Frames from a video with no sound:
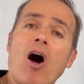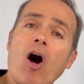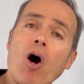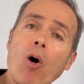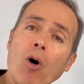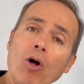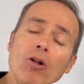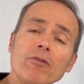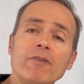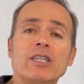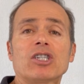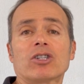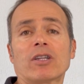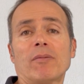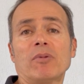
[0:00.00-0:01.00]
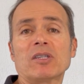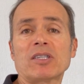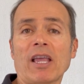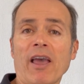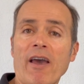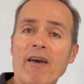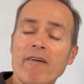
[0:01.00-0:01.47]
all vegetables
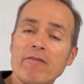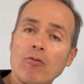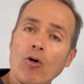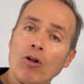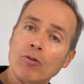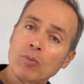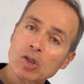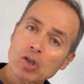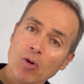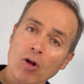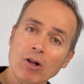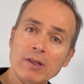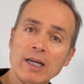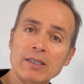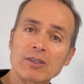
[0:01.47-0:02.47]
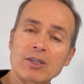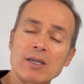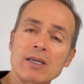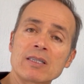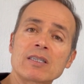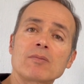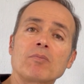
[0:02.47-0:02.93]
have almost all
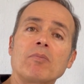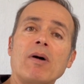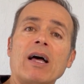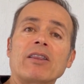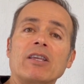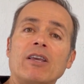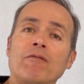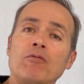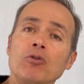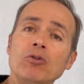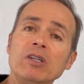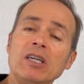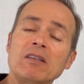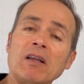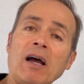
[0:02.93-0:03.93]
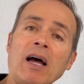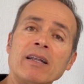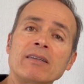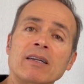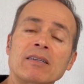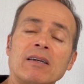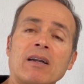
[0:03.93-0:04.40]
nutrients, but if you eat
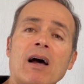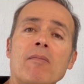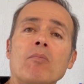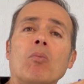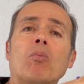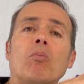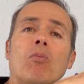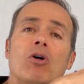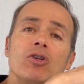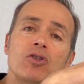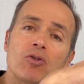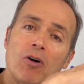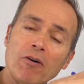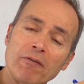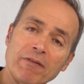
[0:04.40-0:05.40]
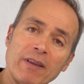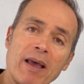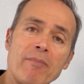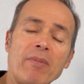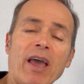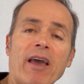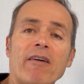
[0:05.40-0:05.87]
100 gram, most of
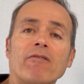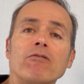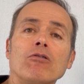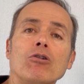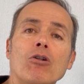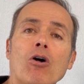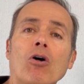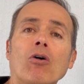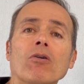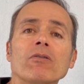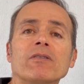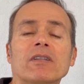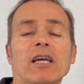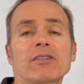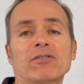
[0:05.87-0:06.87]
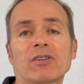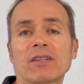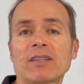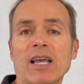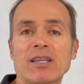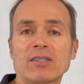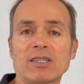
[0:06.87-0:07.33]
them have low nutrient
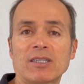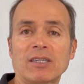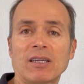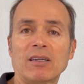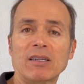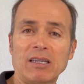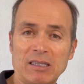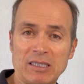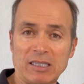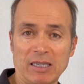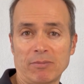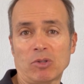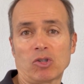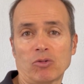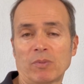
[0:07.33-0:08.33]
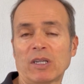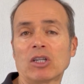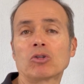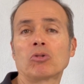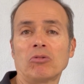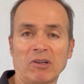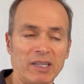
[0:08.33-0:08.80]
density. It seems to be
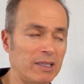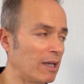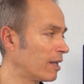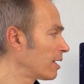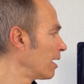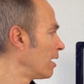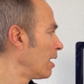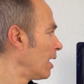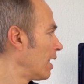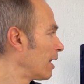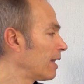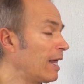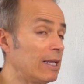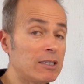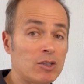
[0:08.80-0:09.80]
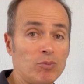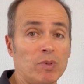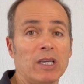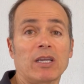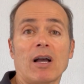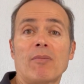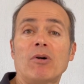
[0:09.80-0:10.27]
too little. Let's
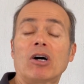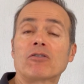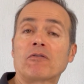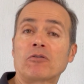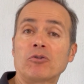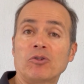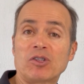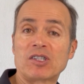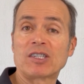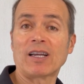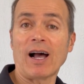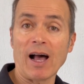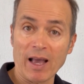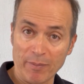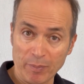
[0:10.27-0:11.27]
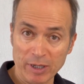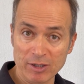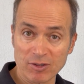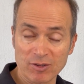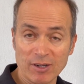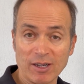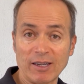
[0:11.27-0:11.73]
speak about fruits. I
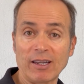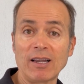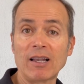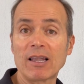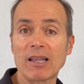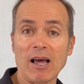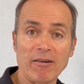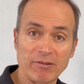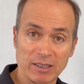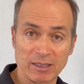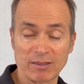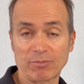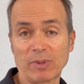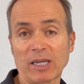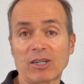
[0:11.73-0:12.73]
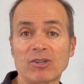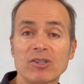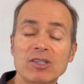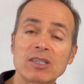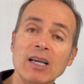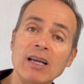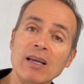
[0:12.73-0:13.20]
personally love it
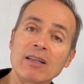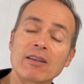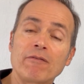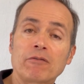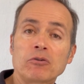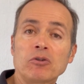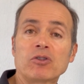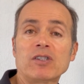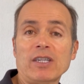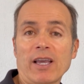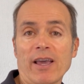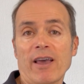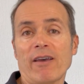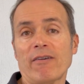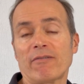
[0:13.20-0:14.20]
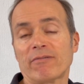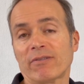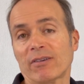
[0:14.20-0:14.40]
because the fruits have